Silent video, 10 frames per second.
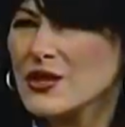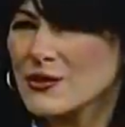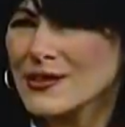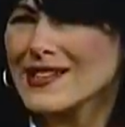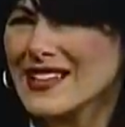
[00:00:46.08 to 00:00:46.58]

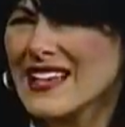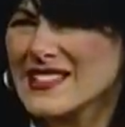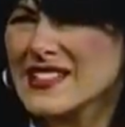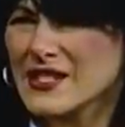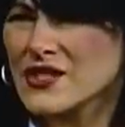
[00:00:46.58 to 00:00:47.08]
don't
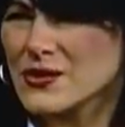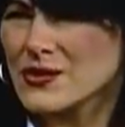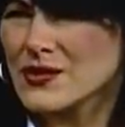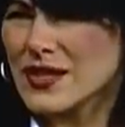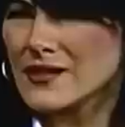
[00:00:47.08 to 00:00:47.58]
realize that
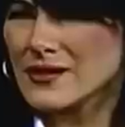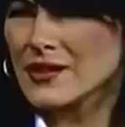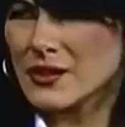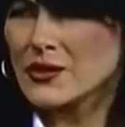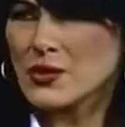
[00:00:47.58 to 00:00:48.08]
you
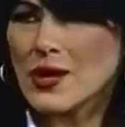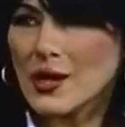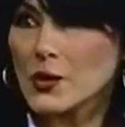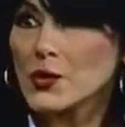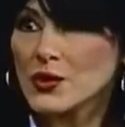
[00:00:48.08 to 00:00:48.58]

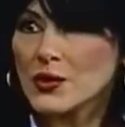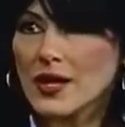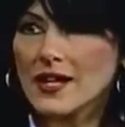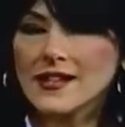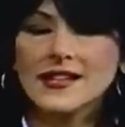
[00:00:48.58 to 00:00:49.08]
are who you
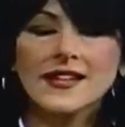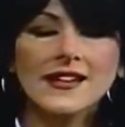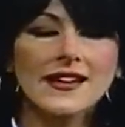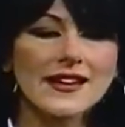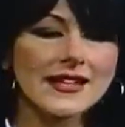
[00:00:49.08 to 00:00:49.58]
are.
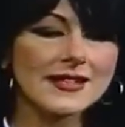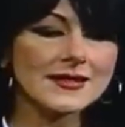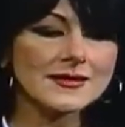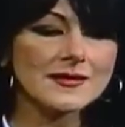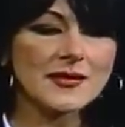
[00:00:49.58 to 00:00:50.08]

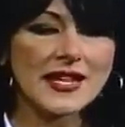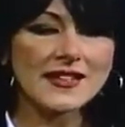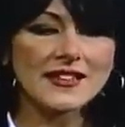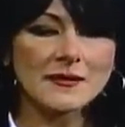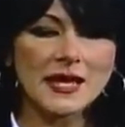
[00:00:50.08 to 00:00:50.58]

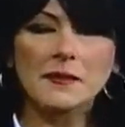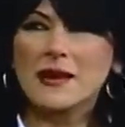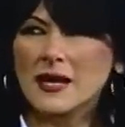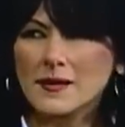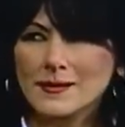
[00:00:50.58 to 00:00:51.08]
But my
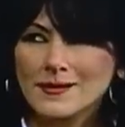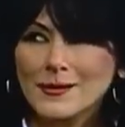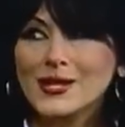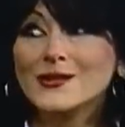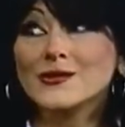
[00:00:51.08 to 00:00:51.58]
mom
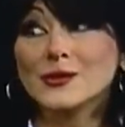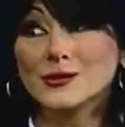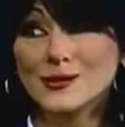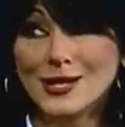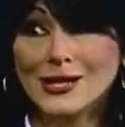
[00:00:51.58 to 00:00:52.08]
went
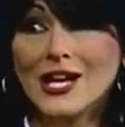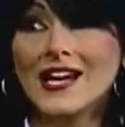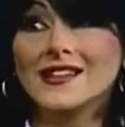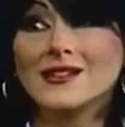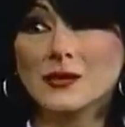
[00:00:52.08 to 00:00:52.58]
through a
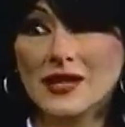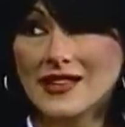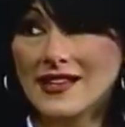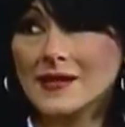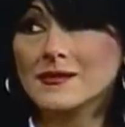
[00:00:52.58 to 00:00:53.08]
lot with
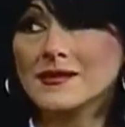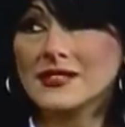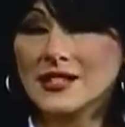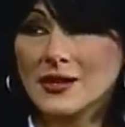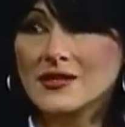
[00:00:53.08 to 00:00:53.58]
him.
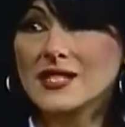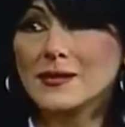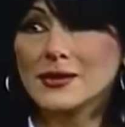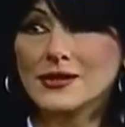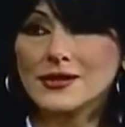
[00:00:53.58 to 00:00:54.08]

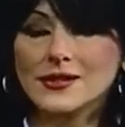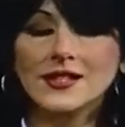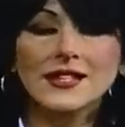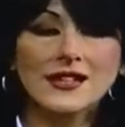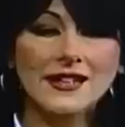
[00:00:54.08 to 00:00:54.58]

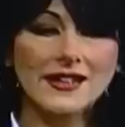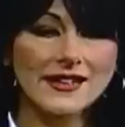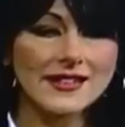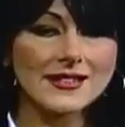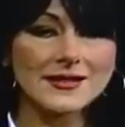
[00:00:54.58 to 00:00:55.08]
Typical.
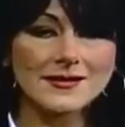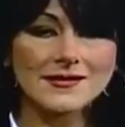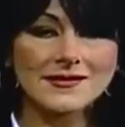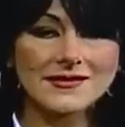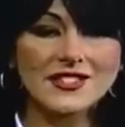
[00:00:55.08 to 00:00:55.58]

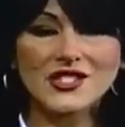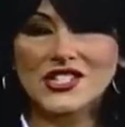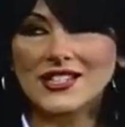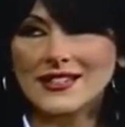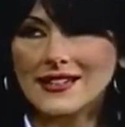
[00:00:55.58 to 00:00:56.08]
The
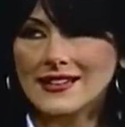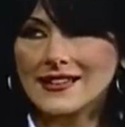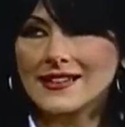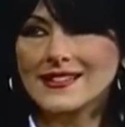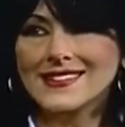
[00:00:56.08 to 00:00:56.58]

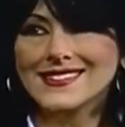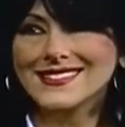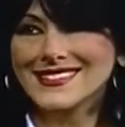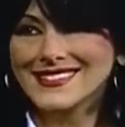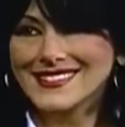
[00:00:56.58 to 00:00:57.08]
cheating
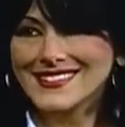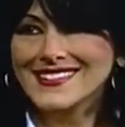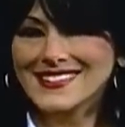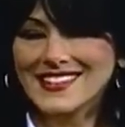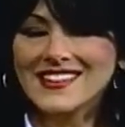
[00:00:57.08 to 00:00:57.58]

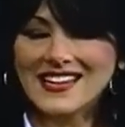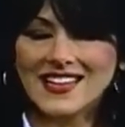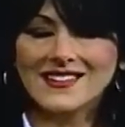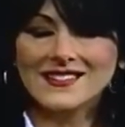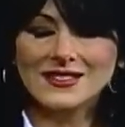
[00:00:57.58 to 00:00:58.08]
and
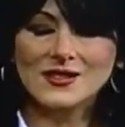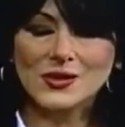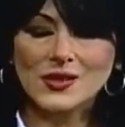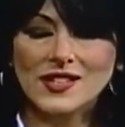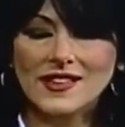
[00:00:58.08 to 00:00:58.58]
that
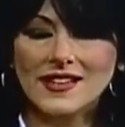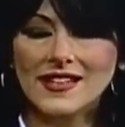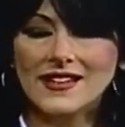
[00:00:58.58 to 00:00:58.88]
sort of thing.